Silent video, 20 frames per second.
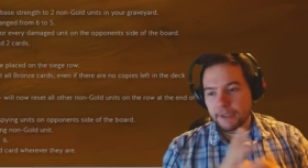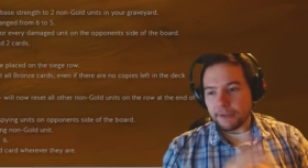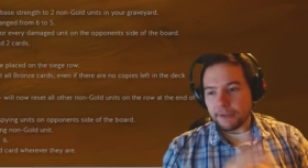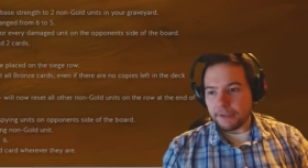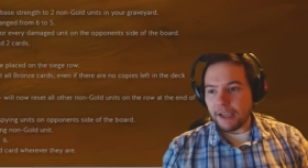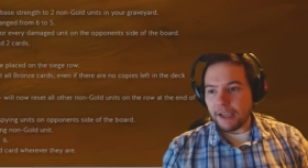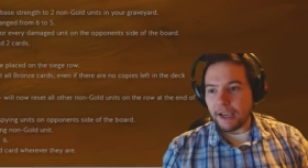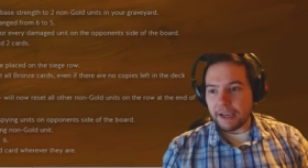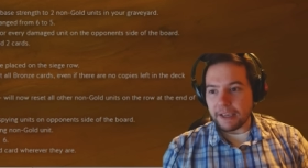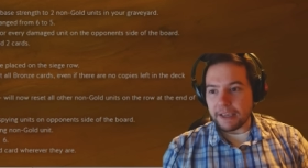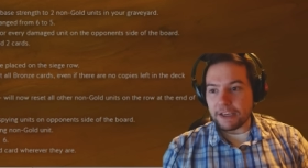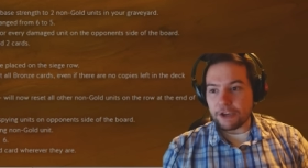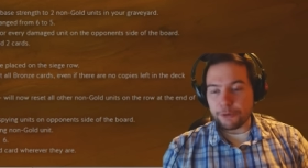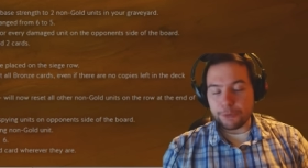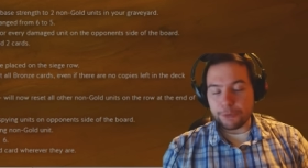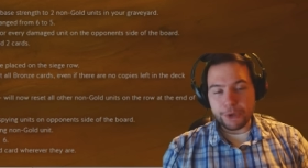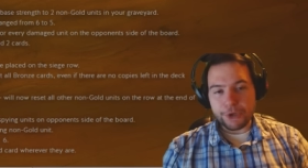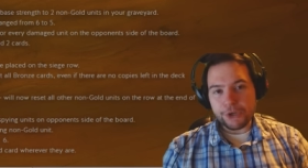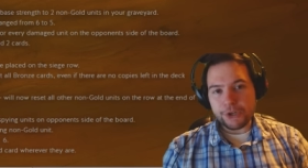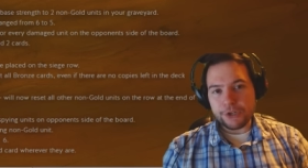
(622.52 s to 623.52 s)
Yeah, it
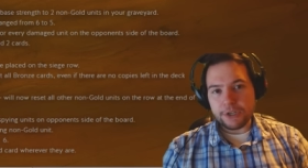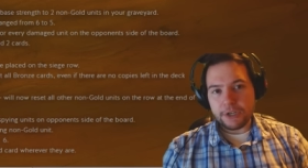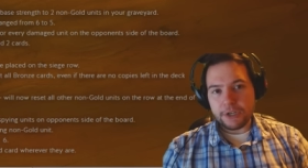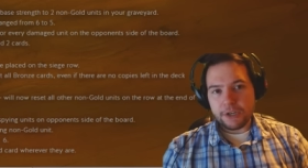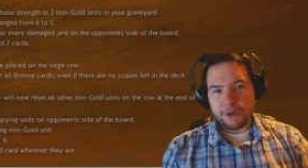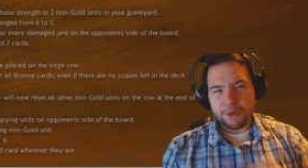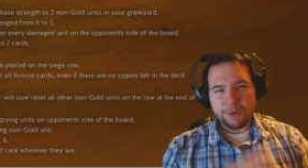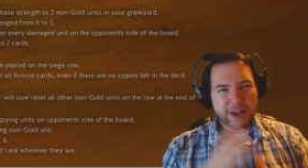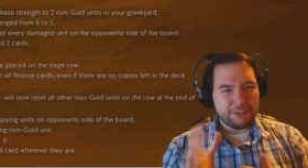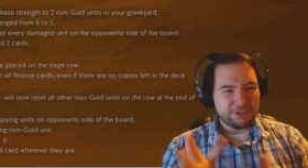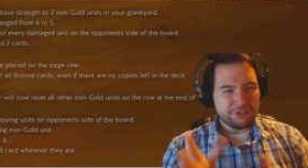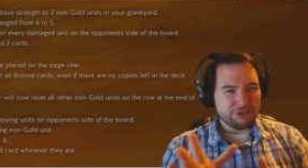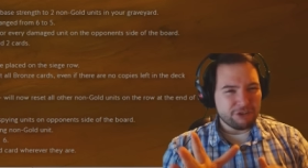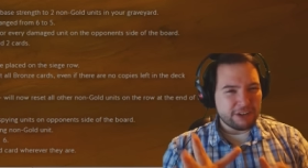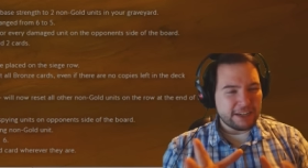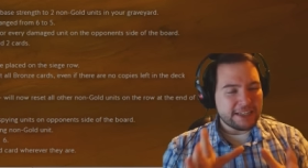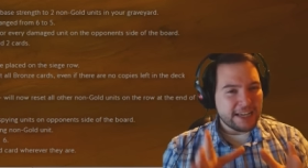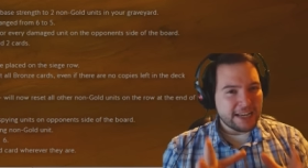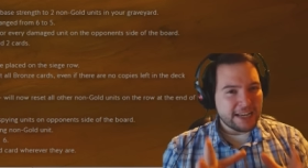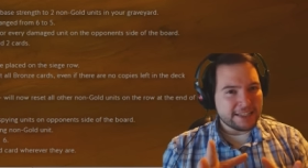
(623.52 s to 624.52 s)
could be good. We'll have to
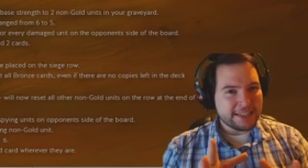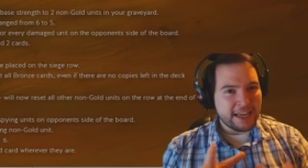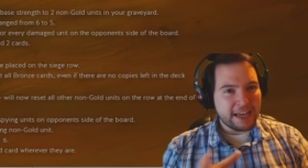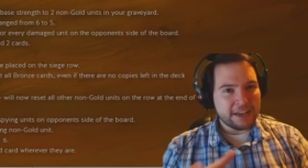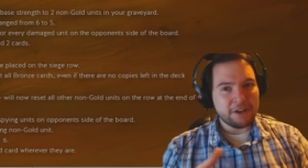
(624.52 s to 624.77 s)
really test that.